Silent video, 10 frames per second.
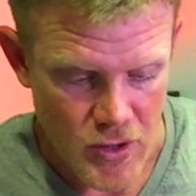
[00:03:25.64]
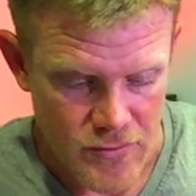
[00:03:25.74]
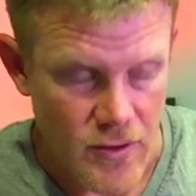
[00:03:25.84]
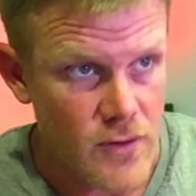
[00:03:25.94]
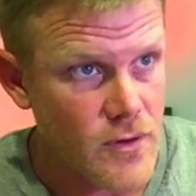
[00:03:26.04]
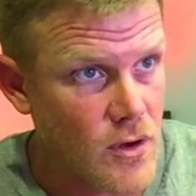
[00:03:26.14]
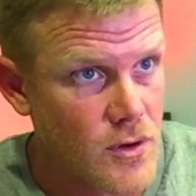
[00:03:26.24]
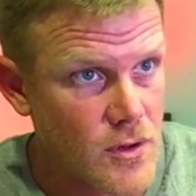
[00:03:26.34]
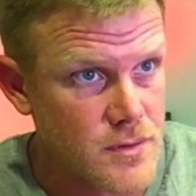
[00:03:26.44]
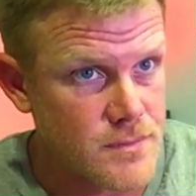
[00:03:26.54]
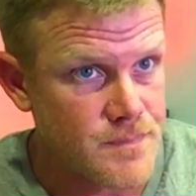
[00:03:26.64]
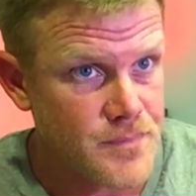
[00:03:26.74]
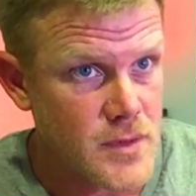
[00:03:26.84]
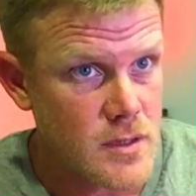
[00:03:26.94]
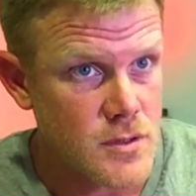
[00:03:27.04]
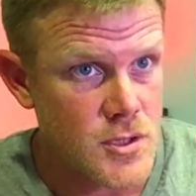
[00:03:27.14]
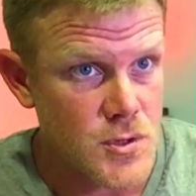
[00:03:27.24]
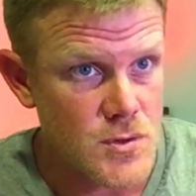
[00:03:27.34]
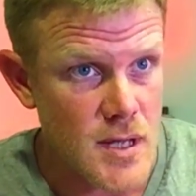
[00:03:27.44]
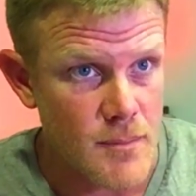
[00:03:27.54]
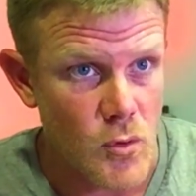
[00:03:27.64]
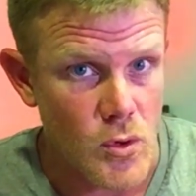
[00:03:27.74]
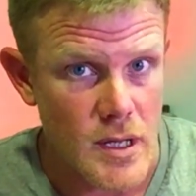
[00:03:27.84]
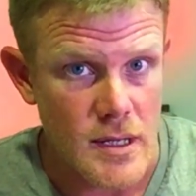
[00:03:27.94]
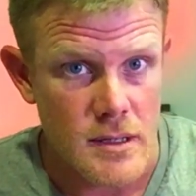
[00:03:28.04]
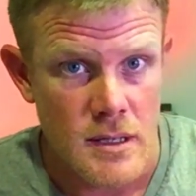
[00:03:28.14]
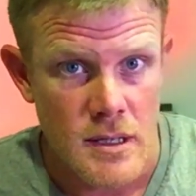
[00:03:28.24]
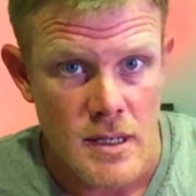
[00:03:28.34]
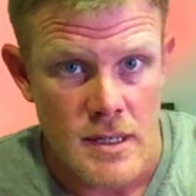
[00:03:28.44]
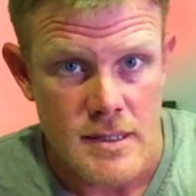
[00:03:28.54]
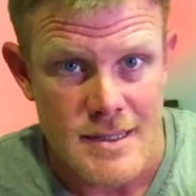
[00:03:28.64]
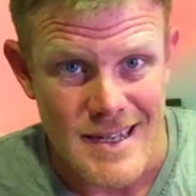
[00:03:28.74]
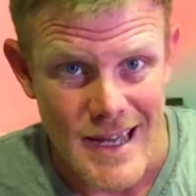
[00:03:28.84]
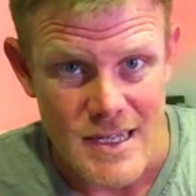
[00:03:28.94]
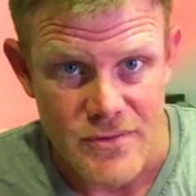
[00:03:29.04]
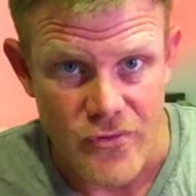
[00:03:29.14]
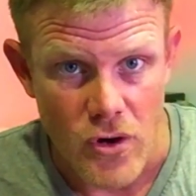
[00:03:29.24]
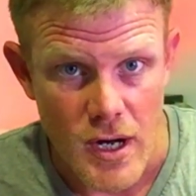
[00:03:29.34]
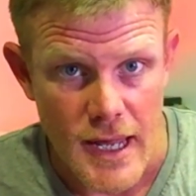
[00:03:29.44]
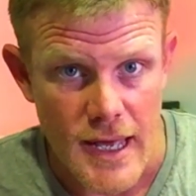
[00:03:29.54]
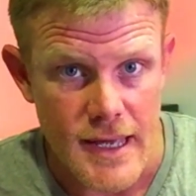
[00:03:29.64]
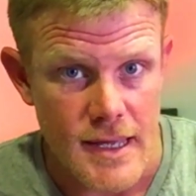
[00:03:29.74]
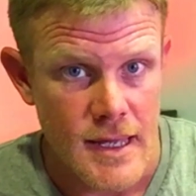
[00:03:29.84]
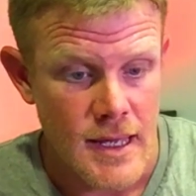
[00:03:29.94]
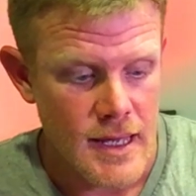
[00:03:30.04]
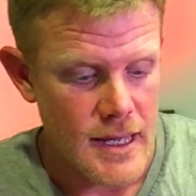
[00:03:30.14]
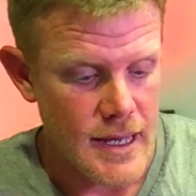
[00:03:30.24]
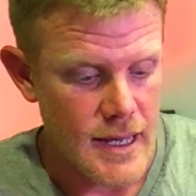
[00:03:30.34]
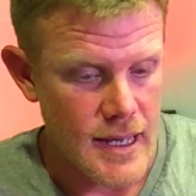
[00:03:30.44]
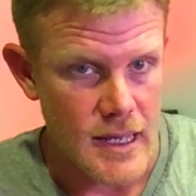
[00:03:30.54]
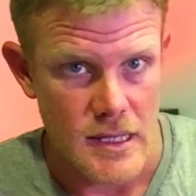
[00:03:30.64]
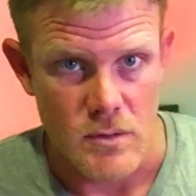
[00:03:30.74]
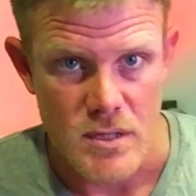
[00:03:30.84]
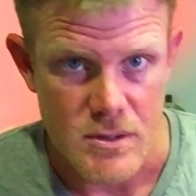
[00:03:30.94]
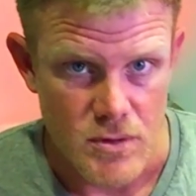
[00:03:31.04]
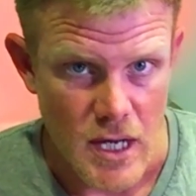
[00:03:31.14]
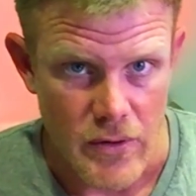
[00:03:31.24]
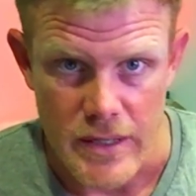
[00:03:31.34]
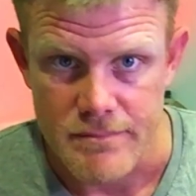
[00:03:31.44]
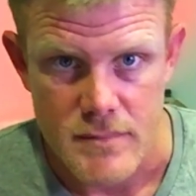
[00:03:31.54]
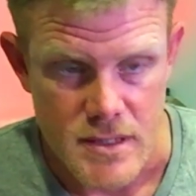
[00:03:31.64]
I turned it on Tuesday morning, today's Friday, and they were still going.